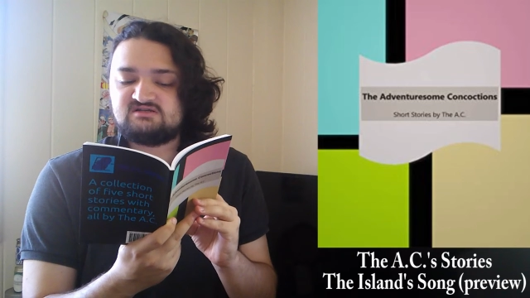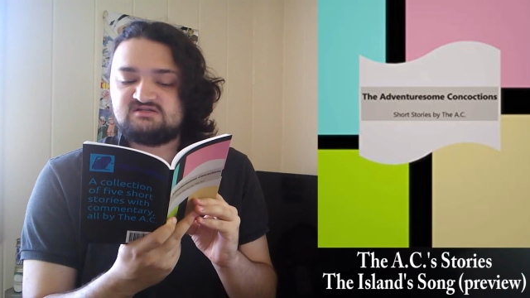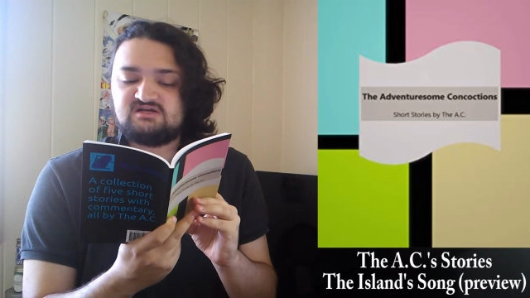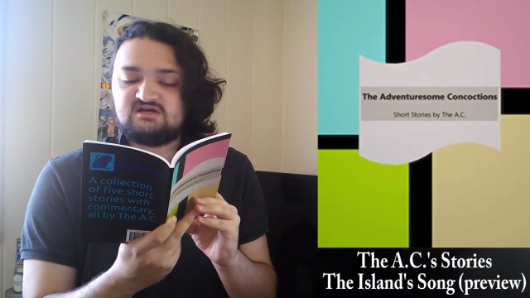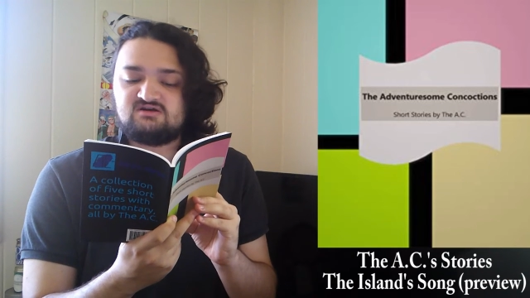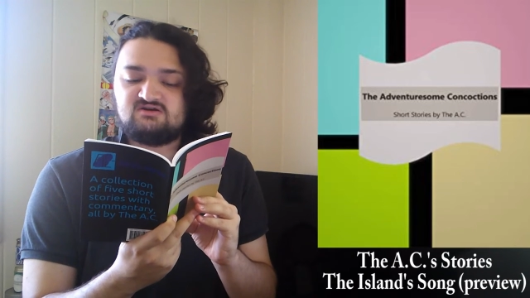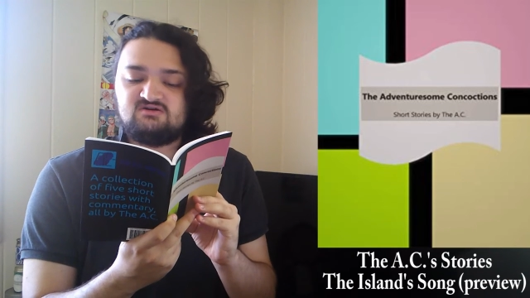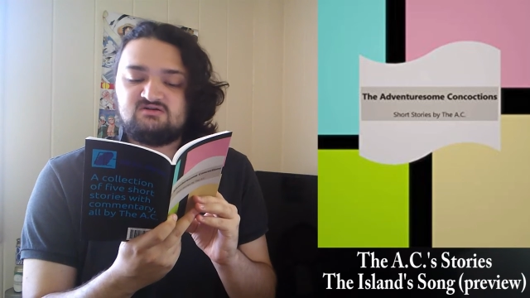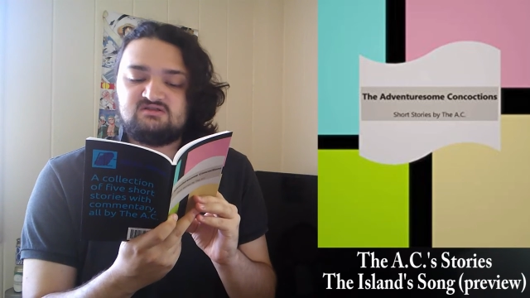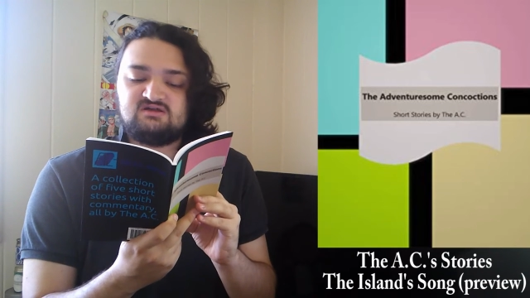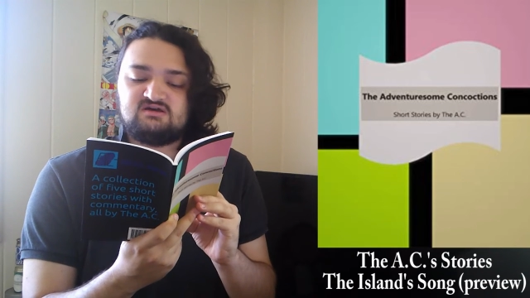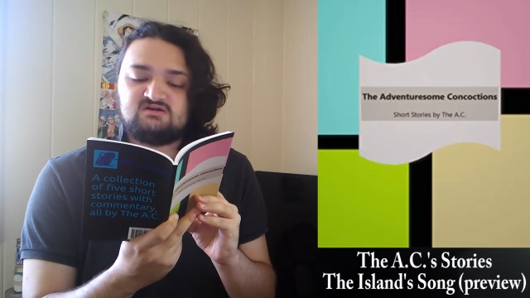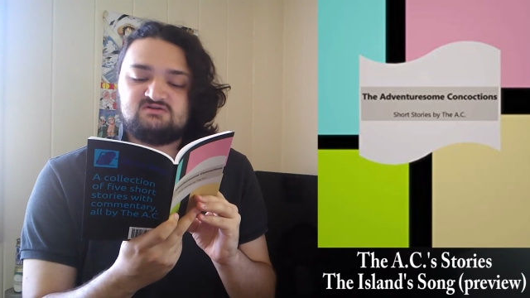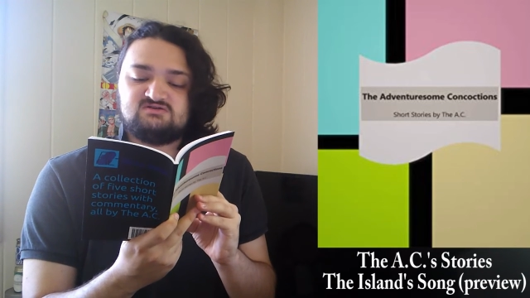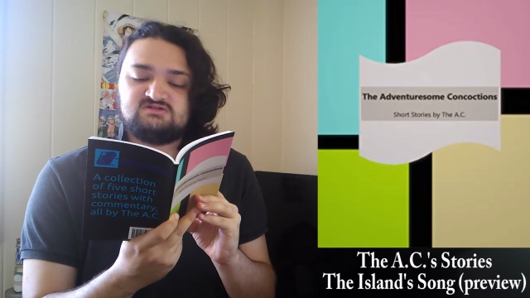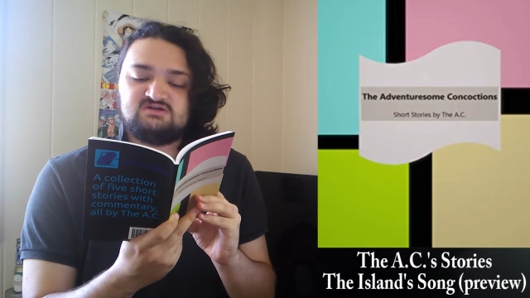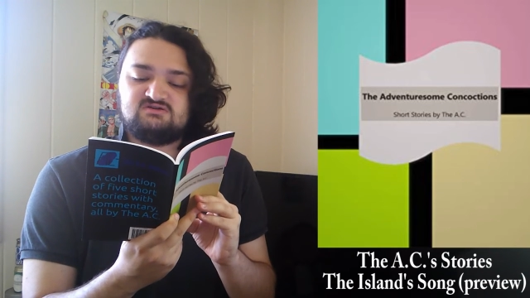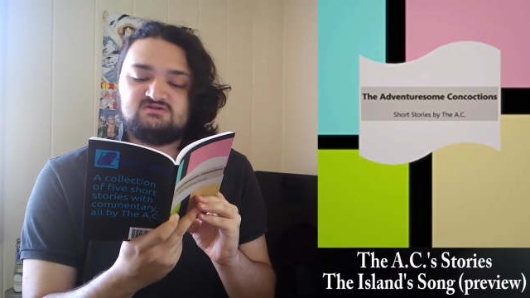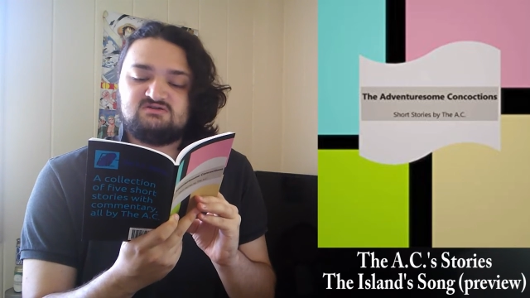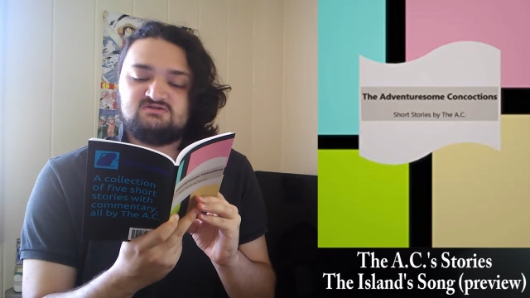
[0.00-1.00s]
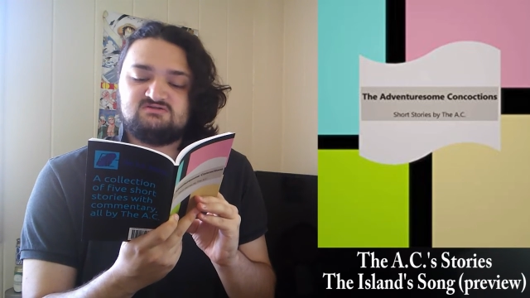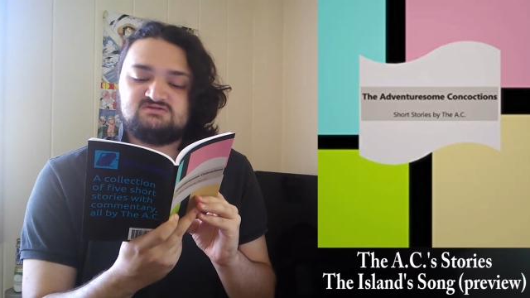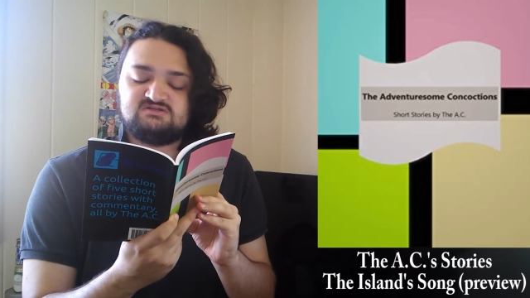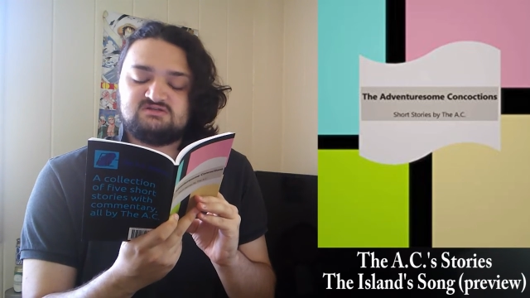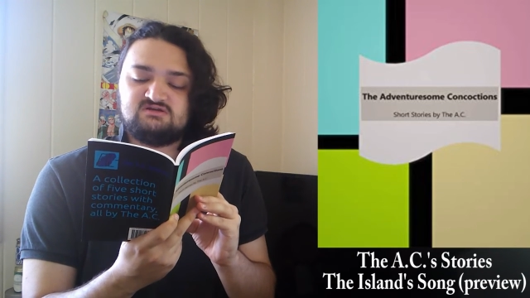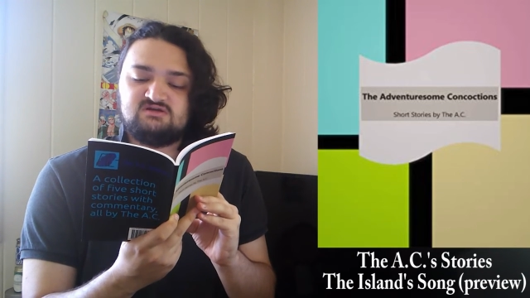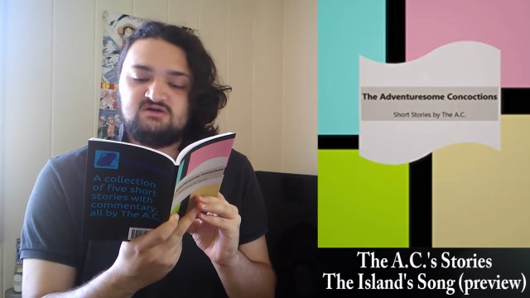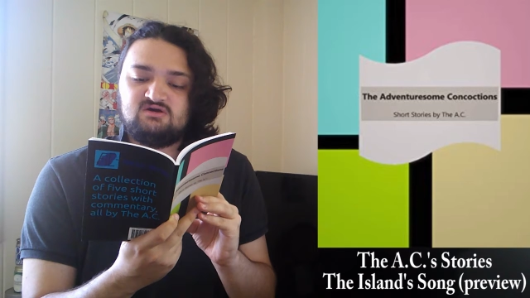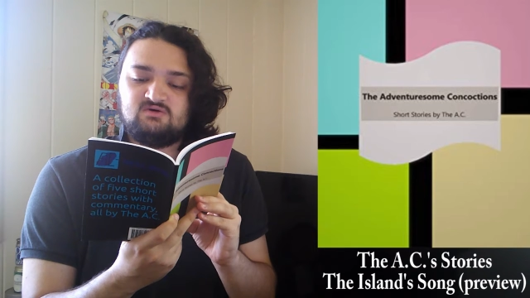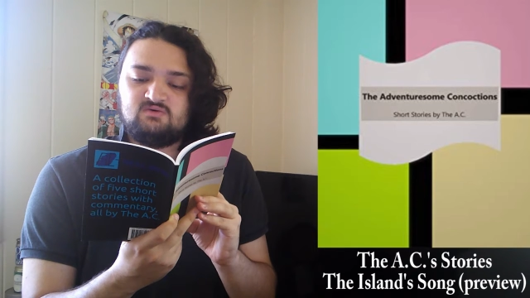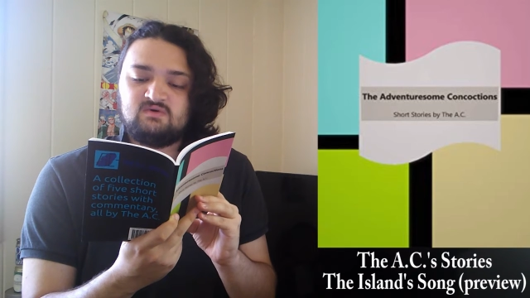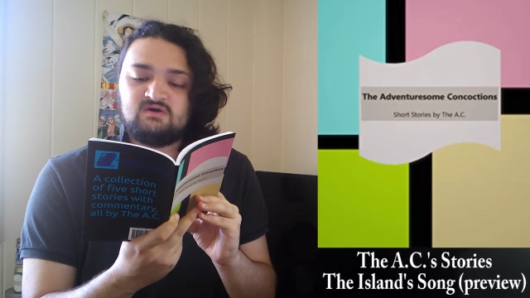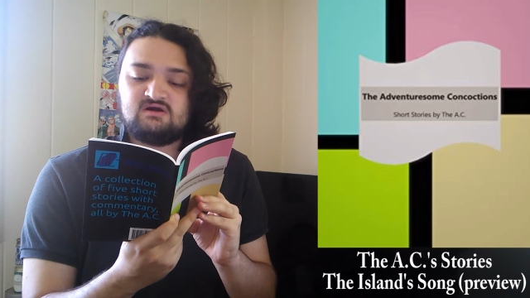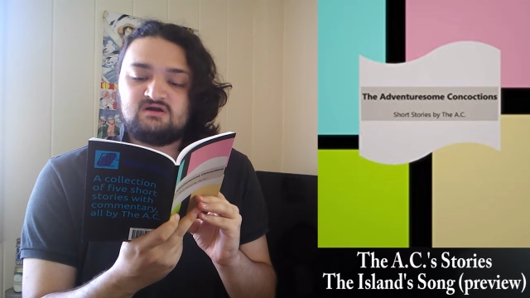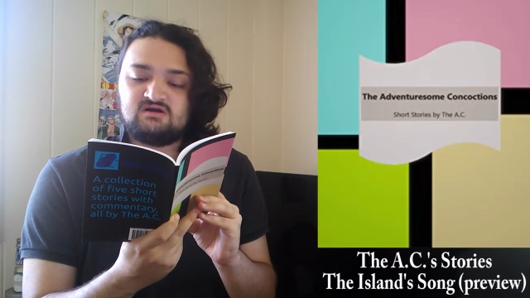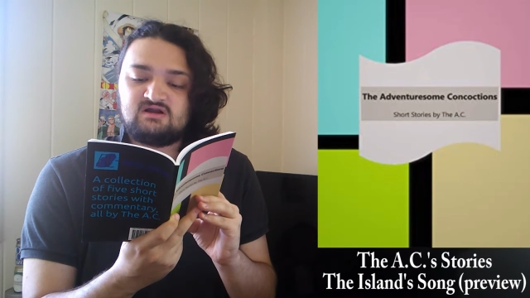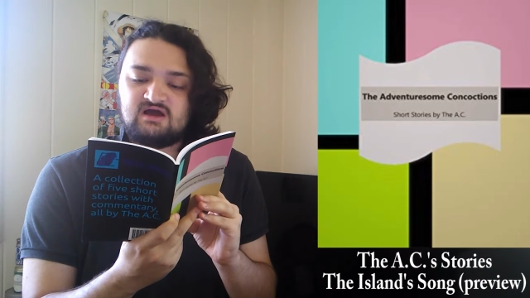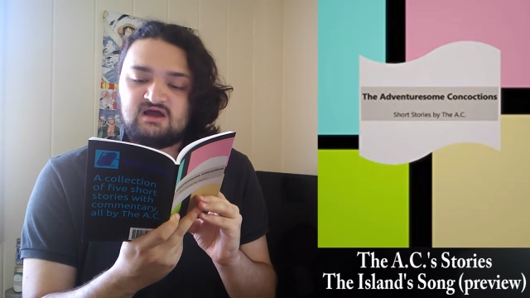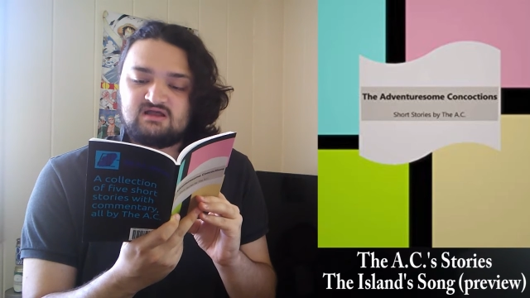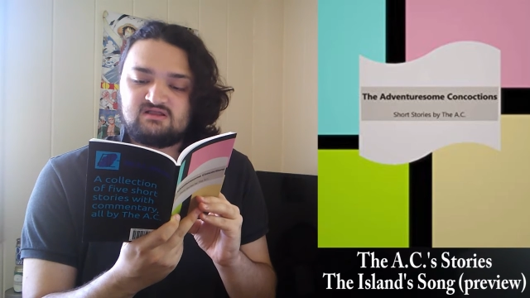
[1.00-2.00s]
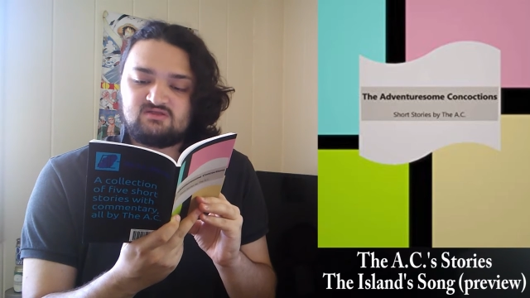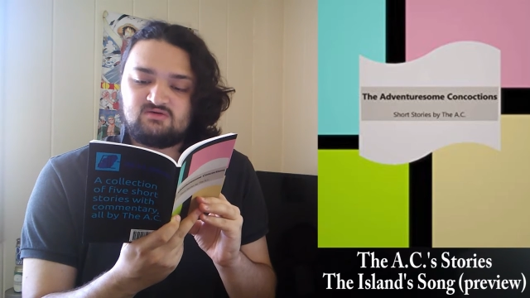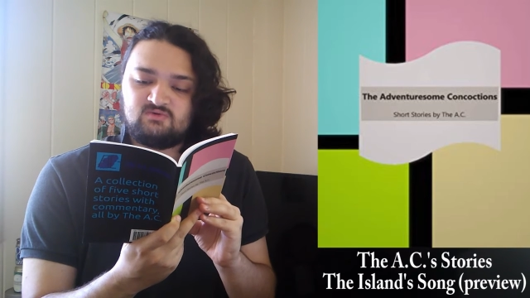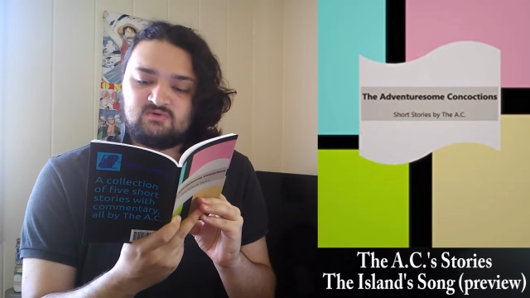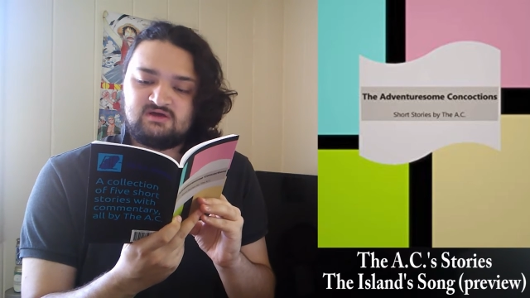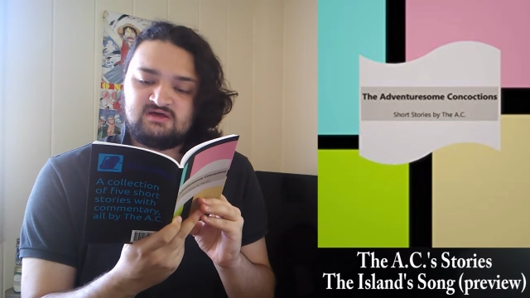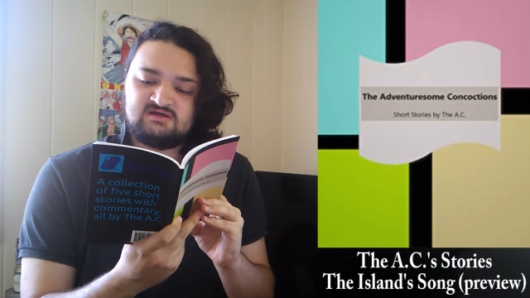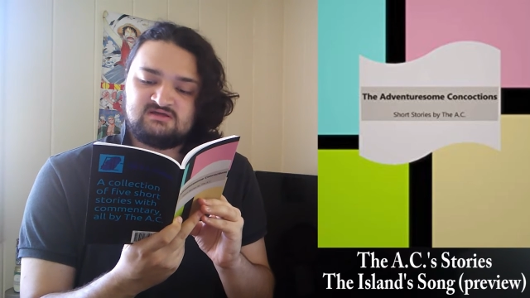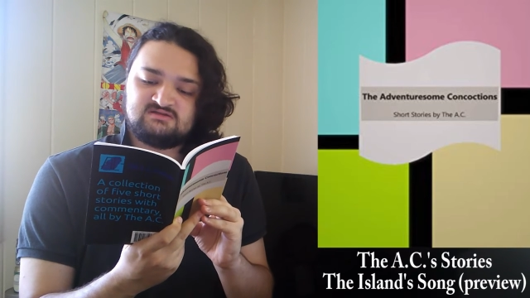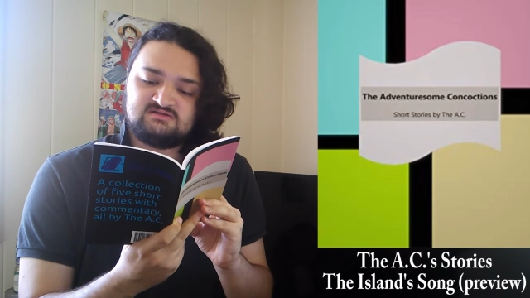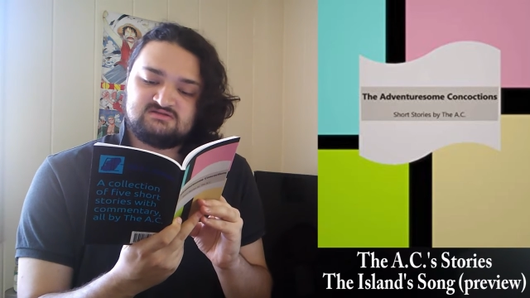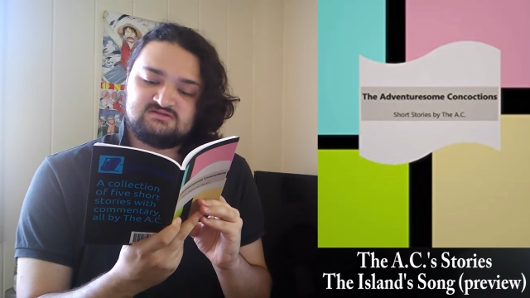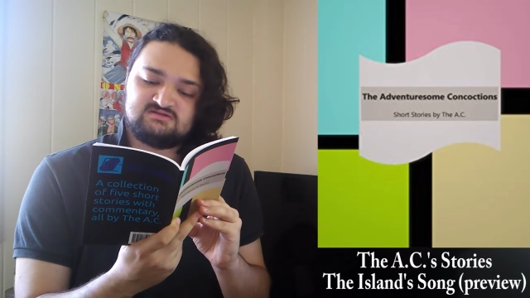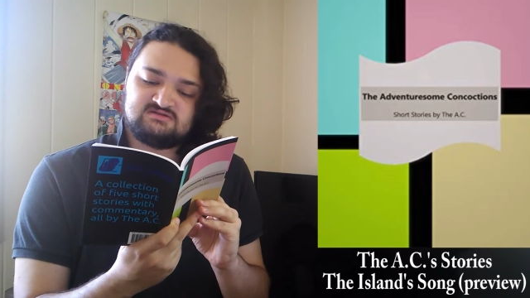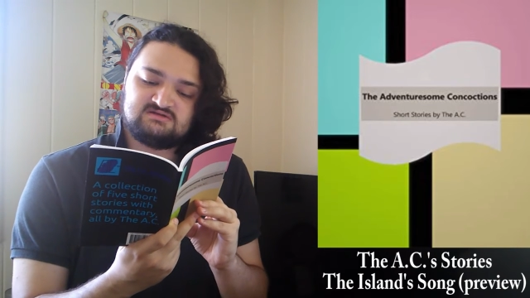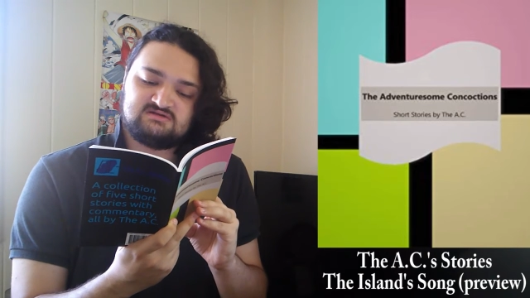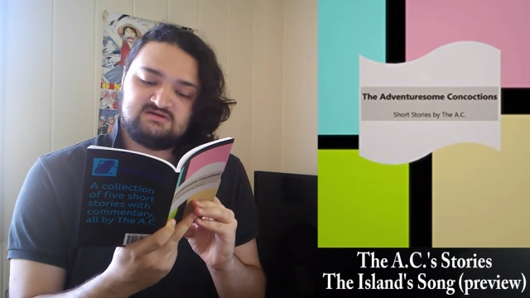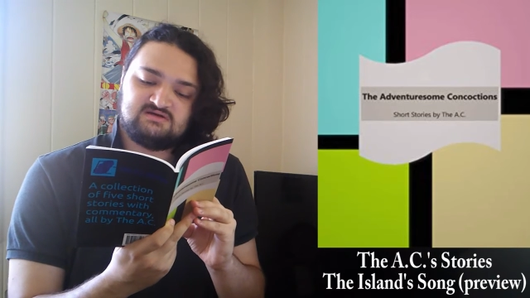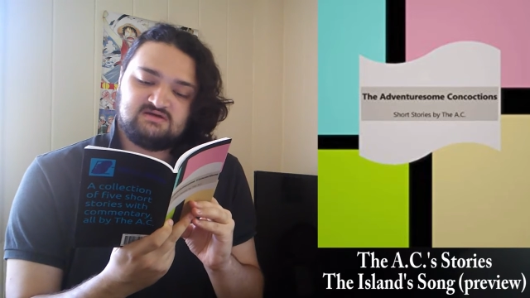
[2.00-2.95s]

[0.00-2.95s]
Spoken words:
Checo and Taco chime in and say, "We are not twins."